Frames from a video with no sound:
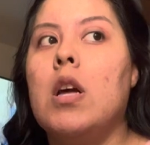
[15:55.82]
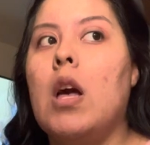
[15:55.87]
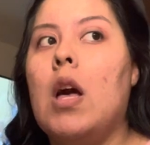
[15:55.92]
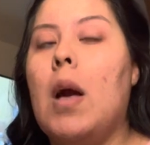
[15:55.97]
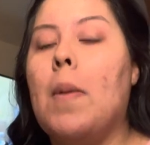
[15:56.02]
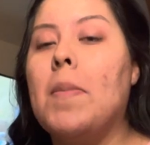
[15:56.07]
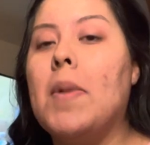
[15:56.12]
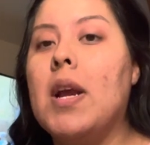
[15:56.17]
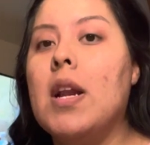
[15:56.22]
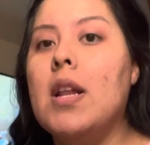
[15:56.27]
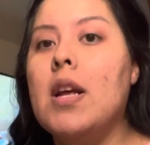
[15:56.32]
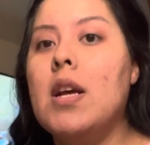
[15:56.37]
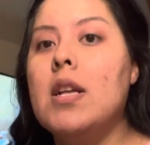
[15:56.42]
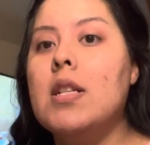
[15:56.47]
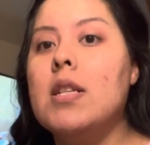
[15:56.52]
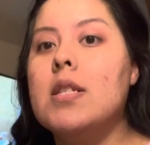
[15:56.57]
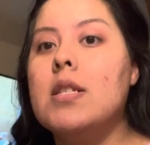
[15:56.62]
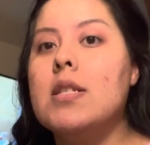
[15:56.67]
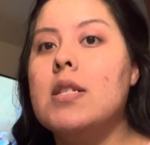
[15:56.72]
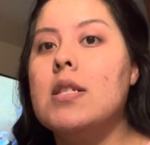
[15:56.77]

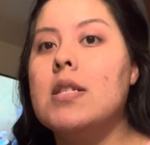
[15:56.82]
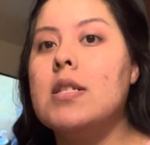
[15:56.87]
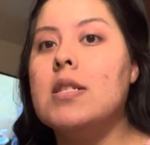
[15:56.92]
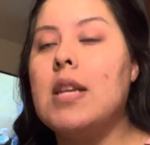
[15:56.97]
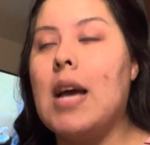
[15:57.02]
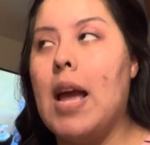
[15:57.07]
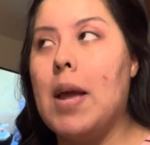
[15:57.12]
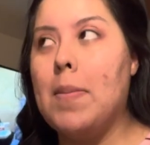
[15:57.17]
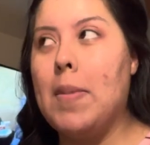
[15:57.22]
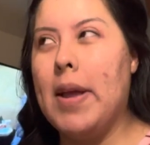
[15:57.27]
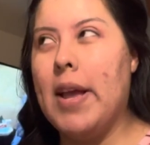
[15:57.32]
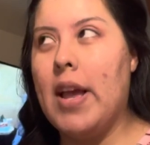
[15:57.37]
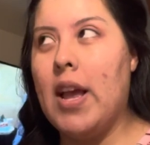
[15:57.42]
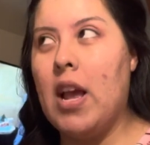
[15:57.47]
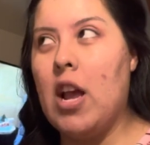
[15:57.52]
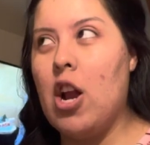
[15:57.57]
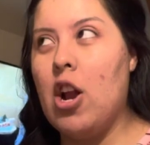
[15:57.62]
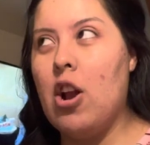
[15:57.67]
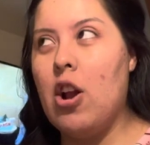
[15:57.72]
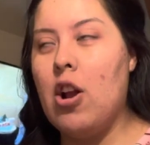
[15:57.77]
gonna dye my
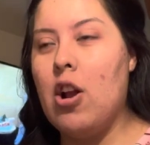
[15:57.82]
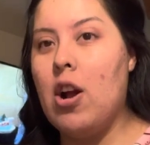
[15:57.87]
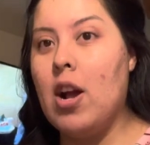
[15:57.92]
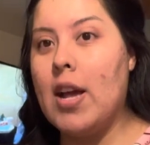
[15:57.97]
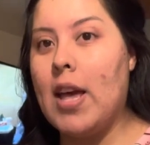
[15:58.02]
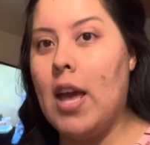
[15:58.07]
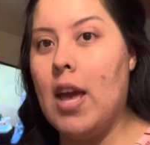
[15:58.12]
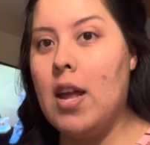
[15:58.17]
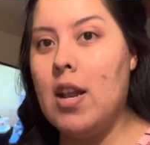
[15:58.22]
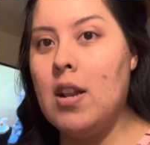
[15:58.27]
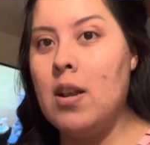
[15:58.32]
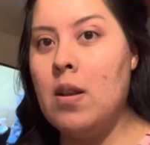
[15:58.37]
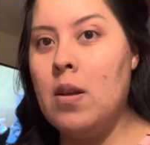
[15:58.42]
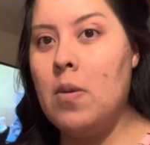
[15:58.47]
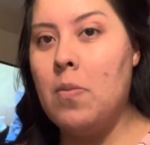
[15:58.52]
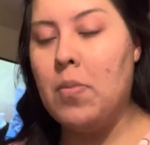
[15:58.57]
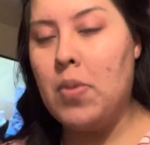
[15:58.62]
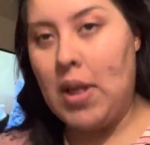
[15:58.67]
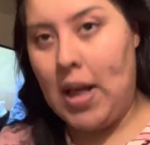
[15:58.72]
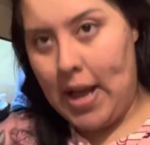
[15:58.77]
hair again,
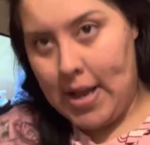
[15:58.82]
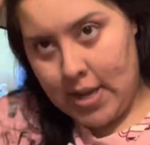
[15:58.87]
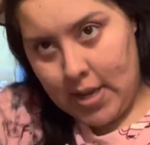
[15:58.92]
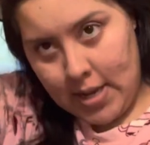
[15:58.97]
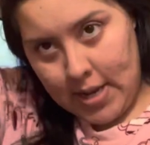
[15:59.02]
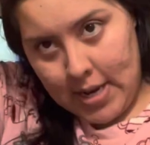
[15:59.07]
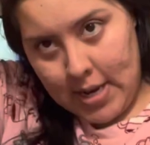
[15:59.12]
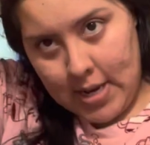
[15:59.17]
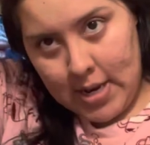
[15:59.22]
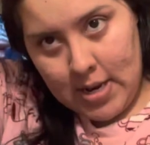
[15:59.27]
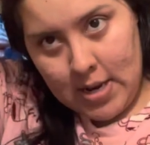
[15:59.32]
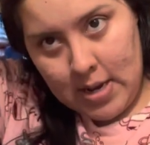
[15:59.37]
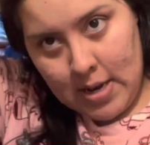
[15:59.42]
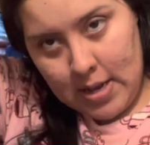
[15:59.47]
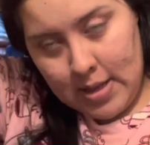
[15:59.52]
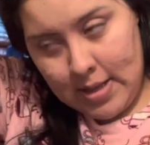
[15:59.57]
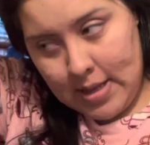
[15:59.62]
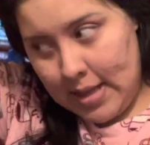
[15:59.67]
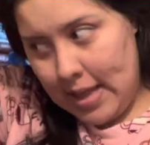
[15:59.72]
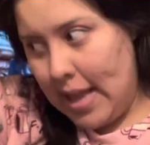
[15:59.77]
black again.
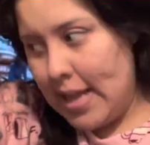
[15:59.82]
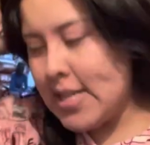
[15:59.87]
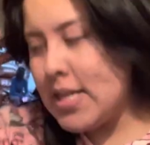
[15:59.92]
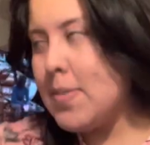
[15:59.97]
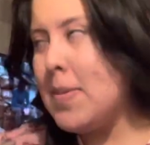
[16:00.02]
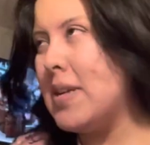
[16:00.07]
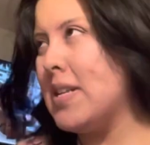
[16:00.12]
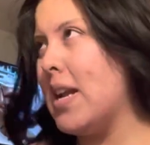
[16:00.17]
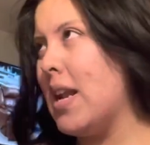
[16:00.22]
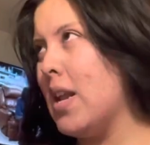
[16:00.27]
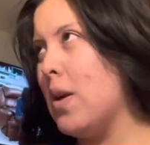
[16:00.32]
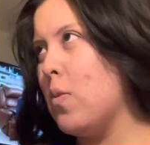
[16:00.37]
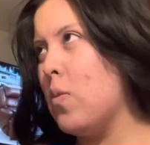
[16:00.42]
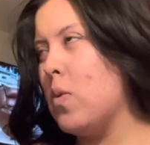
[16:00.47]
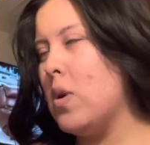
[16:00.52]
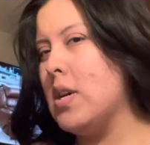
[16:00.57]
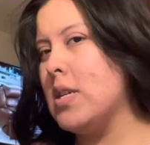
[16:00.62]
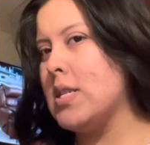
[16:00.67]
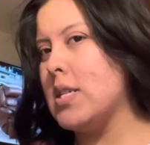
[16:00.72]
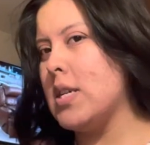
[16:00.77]
The last time I dyed it was